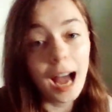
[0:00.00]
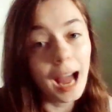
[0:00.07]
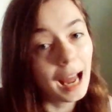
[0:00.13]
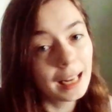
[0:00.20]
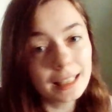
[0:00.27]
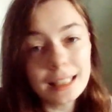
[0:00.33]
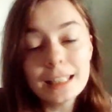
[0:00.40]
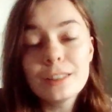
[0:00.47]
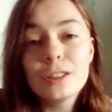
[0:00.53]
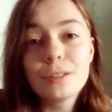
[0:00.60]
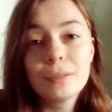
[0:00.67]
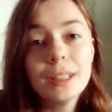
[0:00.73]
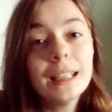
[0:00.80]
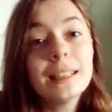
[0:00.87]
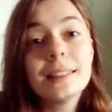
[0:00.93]
And he's the
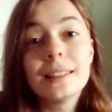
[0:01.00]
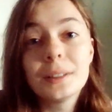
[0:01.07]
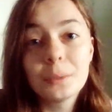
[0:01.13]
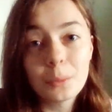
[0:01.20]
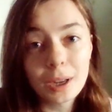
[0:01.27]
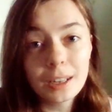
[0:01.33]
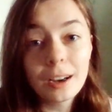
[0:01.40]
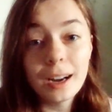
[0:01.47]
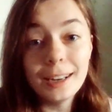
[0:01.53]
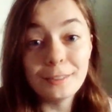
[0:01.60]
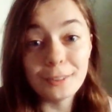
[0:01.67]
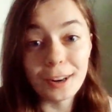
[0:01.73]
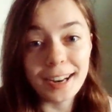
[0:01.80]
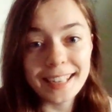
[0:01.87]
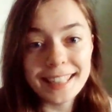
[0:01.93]
reason when I
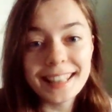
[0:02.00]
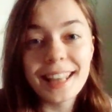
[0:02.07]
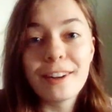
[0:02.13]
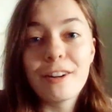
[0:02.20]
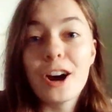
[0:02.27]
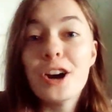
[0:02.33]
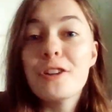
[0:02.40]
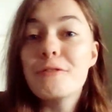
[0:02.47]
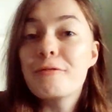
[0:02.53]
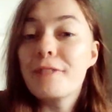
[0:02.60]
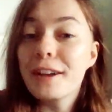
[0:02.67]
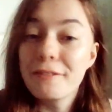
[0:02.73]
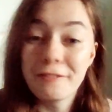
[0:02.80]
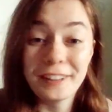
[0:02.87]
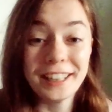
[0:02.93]
write there are
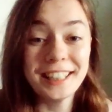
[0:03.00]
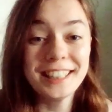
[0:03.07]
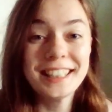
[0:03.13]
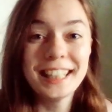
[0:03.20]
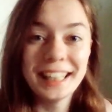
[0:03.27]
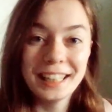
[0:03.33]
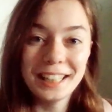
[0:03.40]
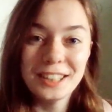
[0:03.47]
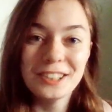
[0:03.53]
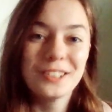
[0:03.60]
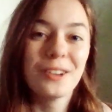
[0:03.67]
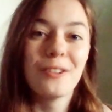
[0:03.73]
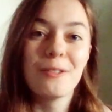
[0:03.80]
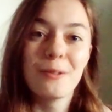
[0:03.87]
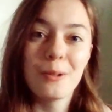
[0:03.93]
horrific scenes
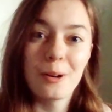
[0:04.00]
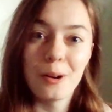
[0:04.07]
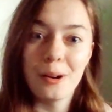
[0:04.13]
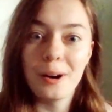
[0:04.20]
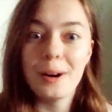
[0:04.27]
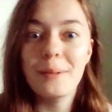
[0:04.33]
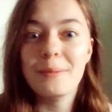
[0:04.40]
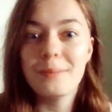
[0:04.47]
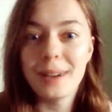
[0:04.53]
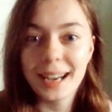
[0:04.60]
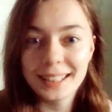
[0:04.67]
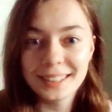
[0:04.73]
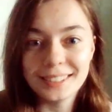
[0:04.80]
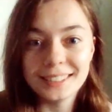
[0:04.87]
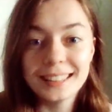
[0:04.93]
of war and
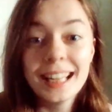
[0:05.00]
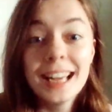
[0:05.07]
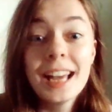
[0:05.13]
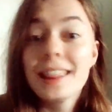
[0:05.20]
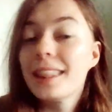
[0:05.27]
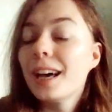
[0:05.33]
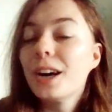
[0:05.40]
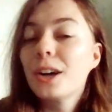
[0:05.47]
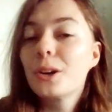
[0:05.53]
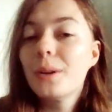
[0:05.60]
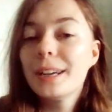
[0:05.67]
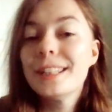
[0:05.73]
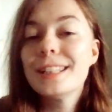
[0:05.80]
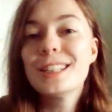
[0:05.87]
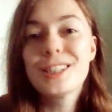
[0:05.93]
battle that are
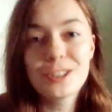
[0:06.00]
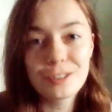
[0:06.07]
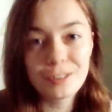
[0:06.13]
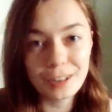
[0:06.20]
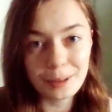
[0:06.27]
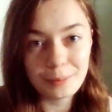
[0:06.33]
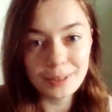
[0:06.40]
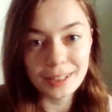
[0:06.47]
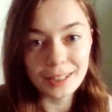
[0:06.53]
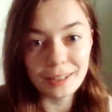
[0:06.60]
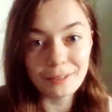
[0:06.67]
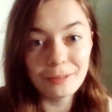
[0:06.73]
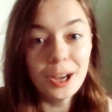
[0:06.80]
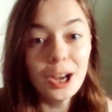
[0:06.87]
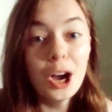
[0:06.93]
quite descriptive,